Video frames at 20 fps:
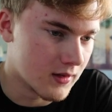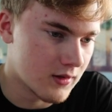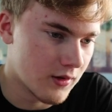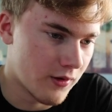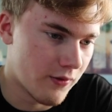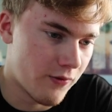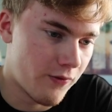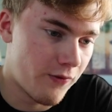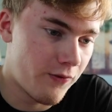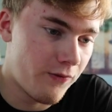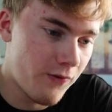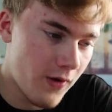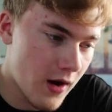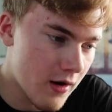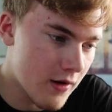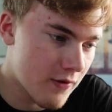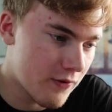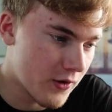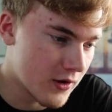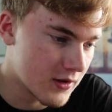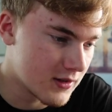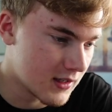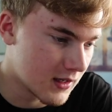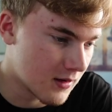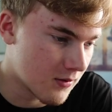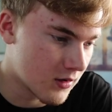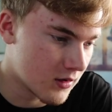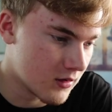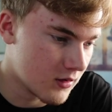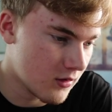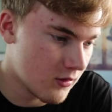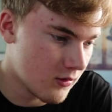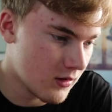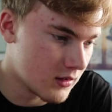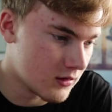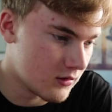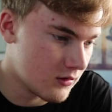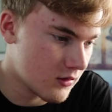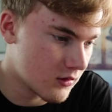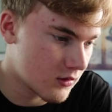So very first thing I'm gonna do
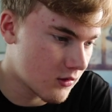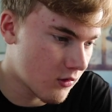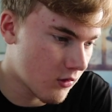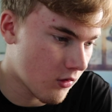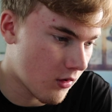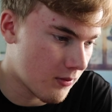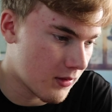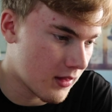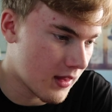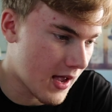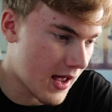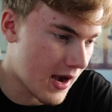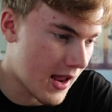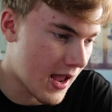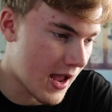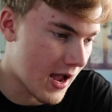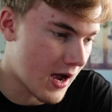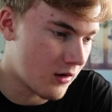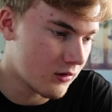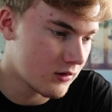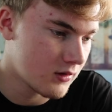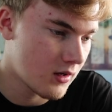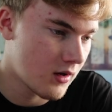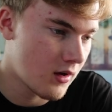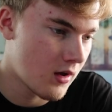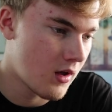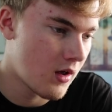is just crop that out.